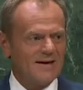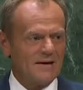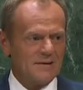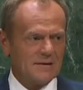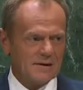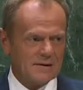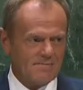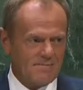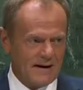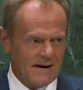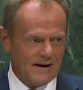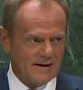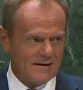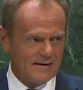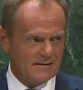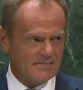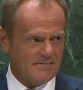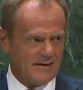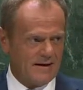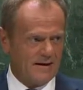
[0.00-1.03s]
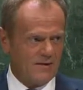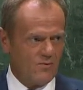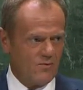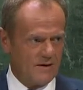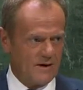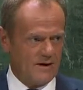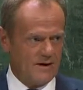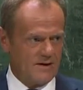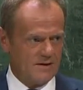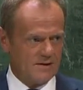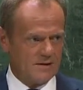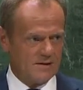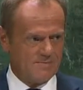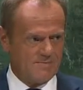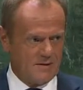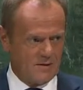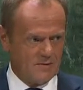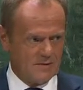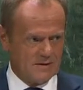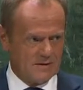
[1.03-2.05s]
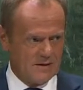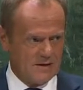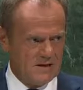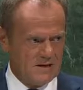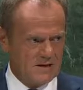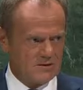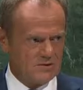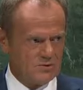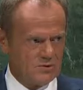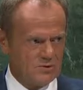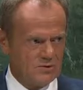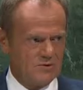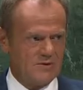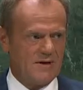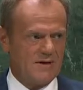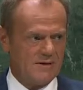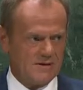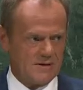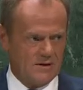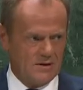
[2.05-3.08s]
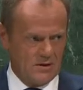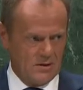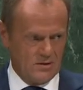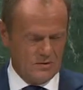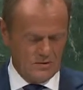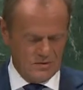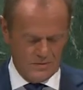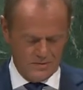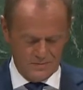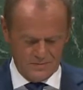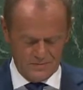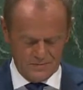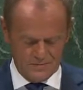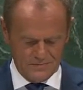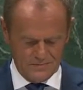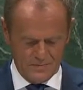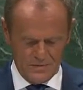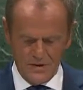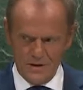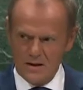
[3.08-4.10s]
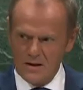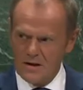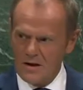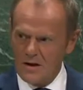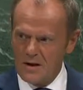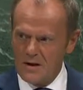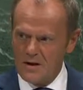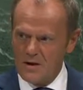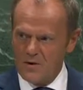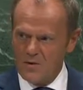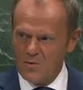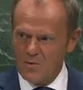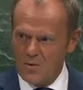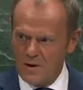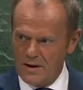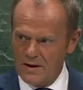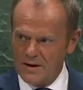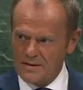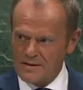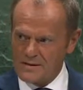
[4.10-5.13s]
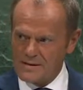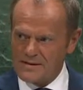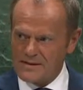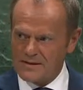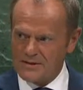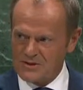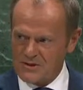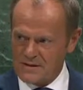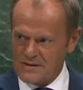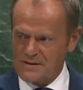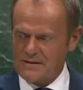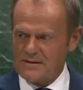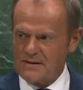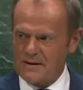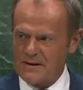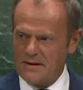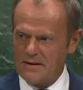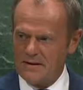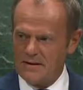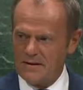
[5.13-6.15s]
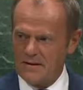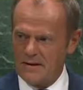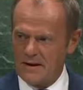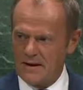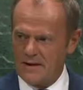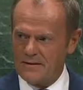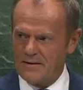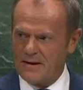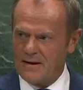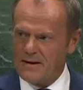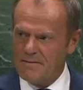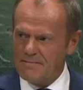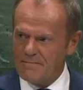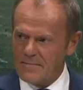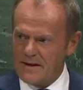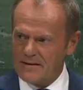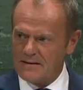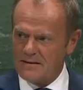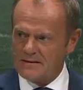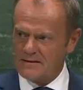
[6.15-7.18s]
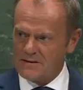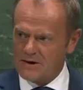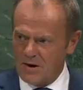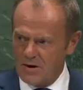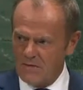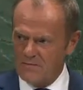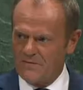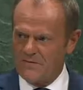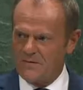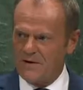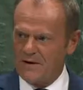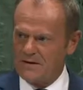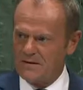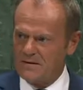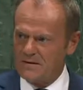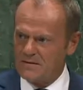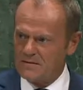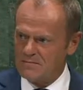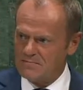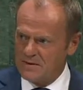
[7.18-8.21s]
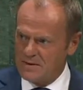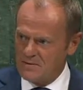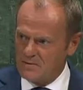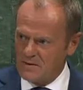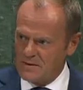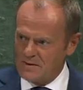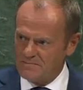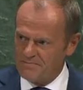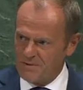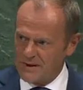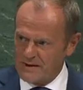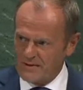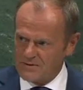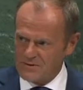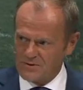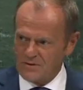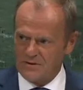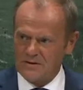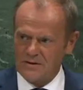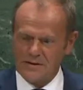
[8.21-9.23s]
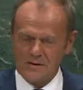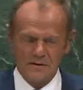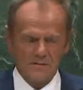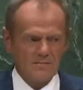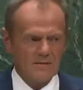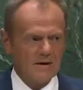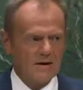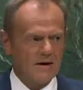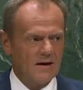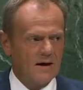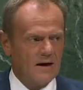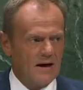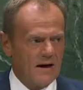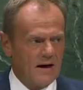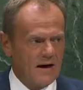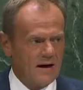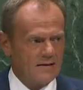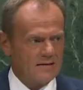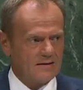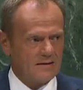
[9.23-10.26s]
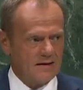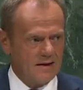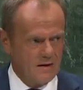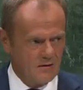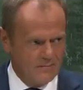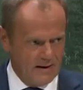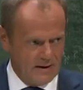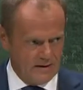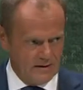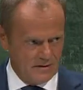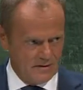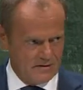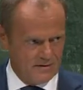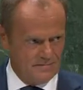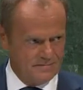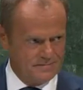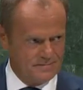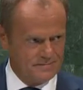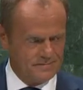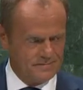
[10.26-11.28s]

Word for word: inspired by words spoken here two days ago. Words suggesting an imminent conflict between patriotism and globalism.